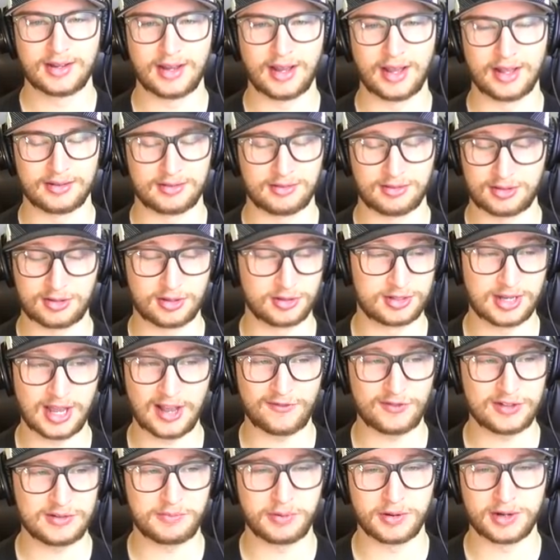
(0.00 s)
as they're
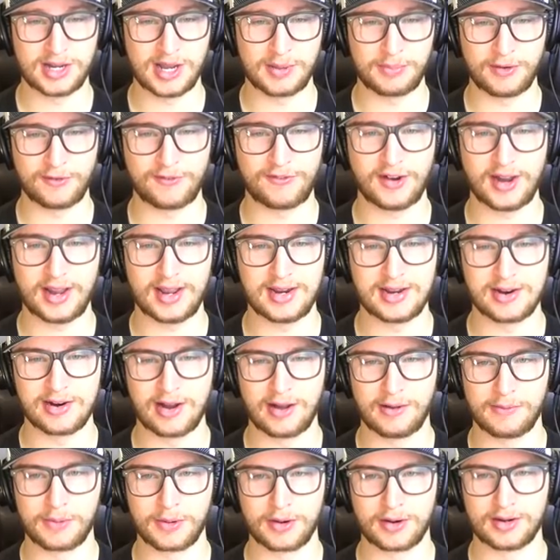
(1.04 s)
definitely putting up a fight here,
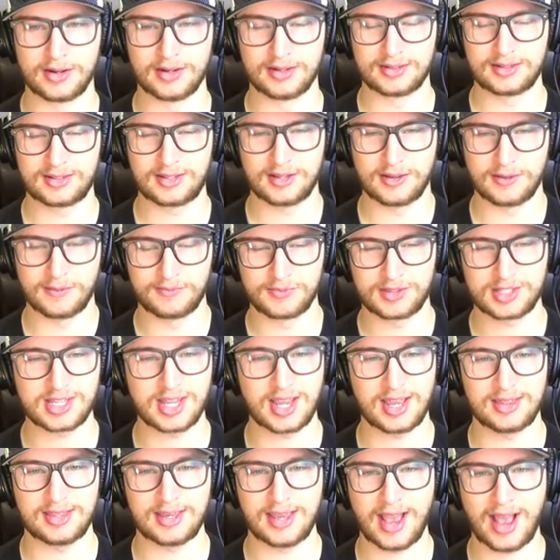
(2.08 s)
Alberta, to
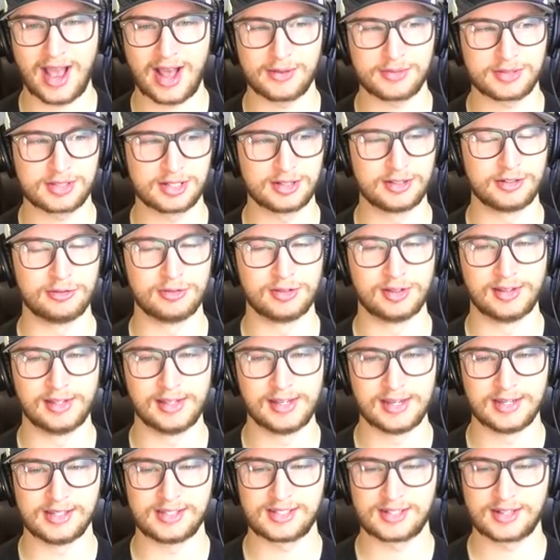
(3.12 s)
say the absolute
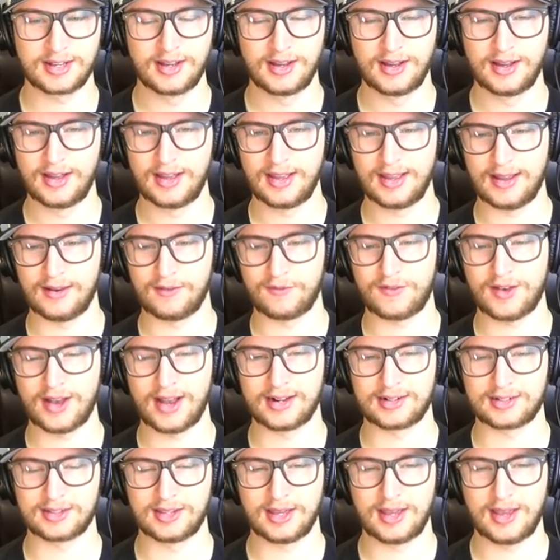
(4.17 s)
least. In
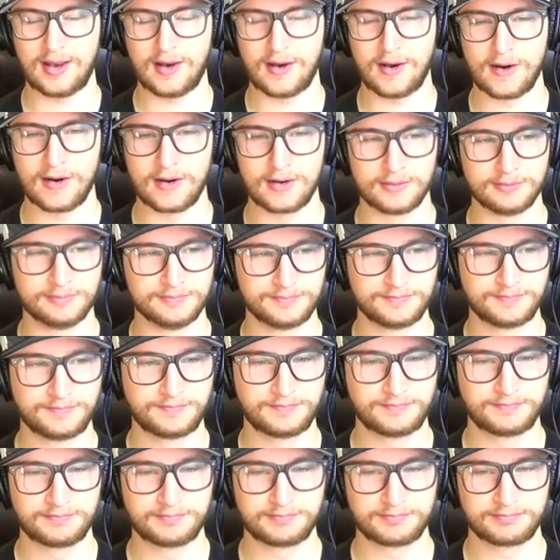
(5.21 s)
fact, they are
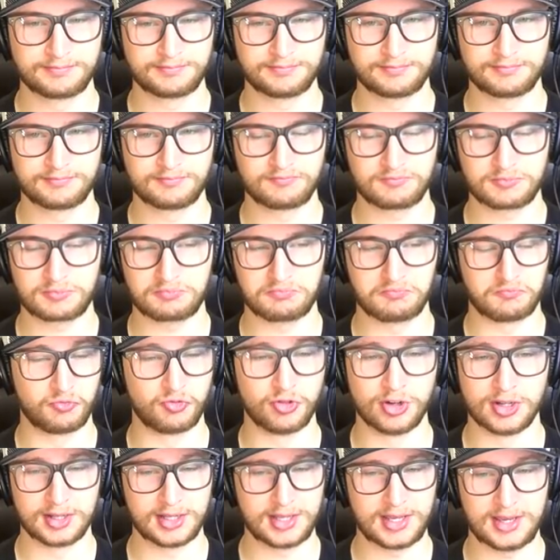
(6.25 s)

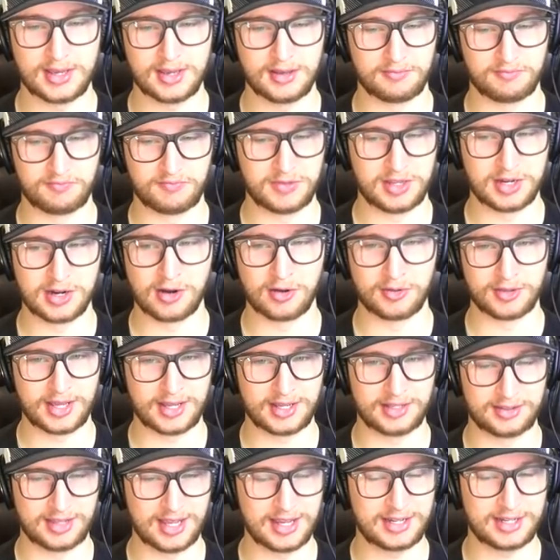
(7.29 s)
really, you know,
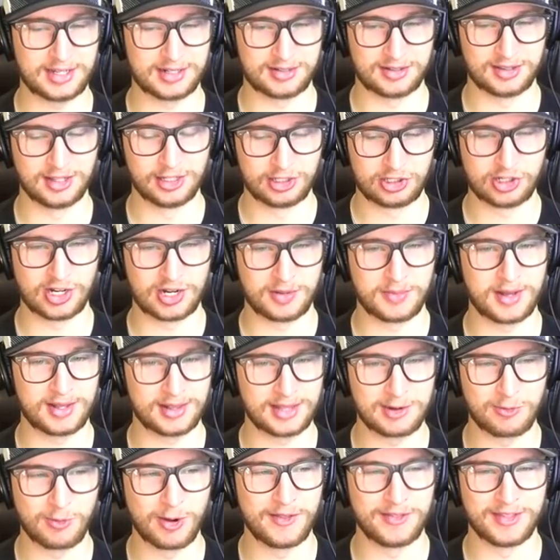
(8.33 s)
they, they could
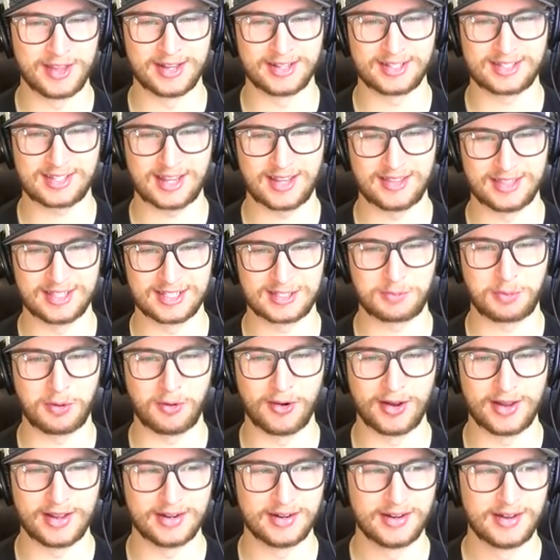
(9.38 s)
legitimately win this at this
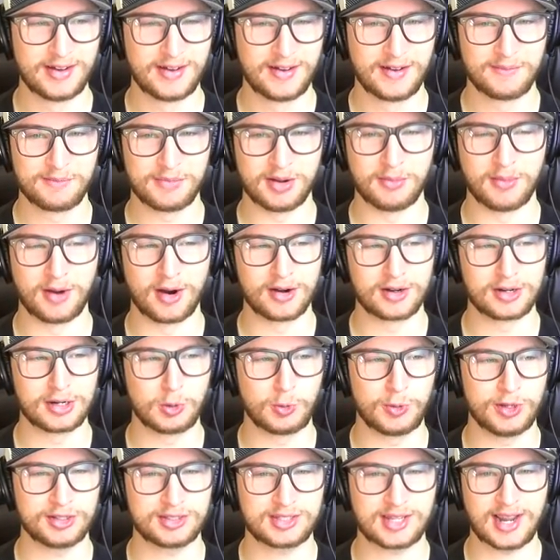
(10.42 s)
point. But
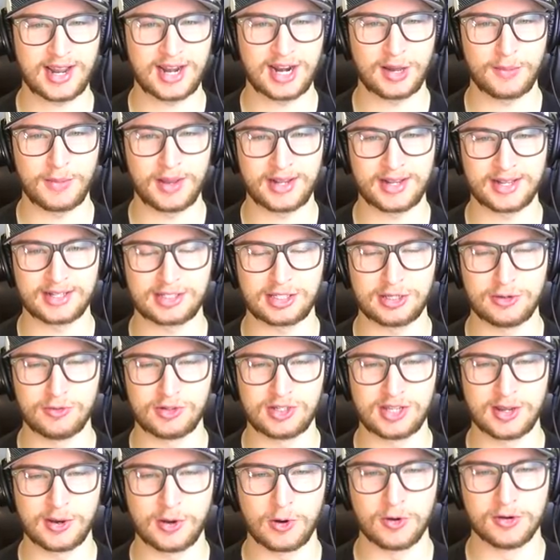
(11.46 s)
Marner will tie it up, make it 2
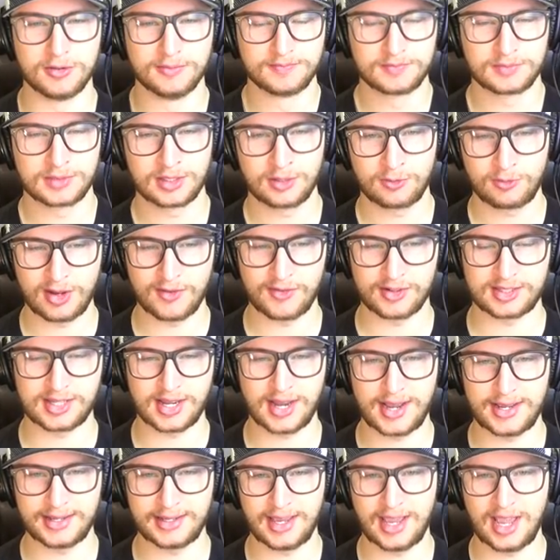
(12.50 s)
2. We have a
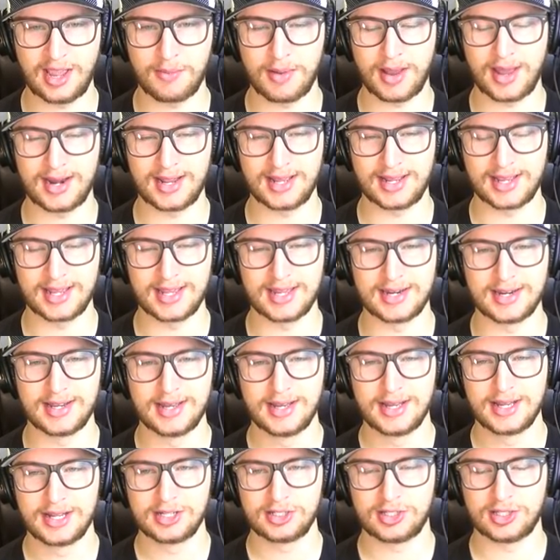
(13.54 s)
tie game heading in
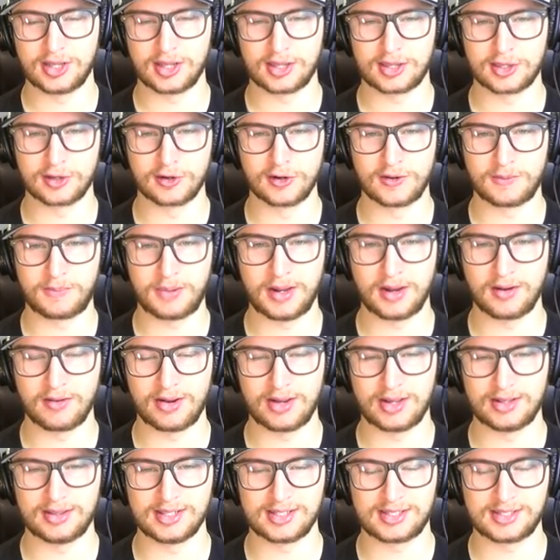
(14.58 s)
to the third
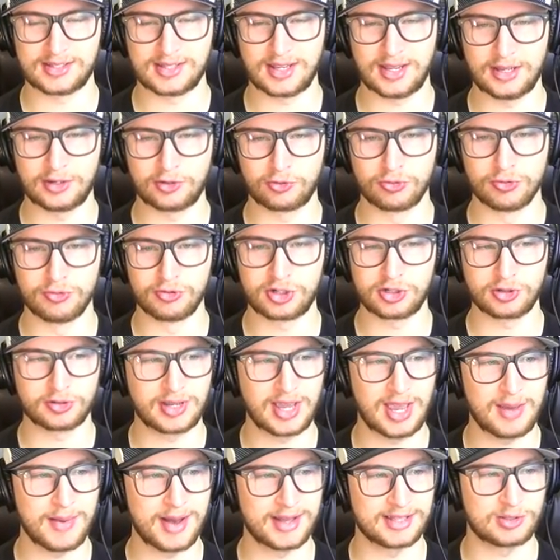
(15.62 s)
period. This is a crucial
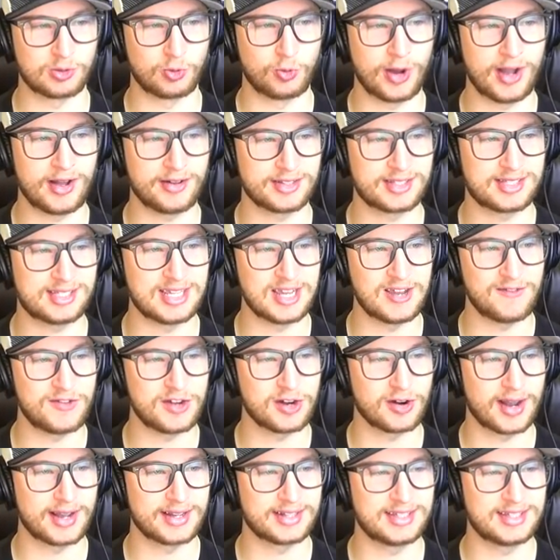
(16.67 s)
game as well. Sceviour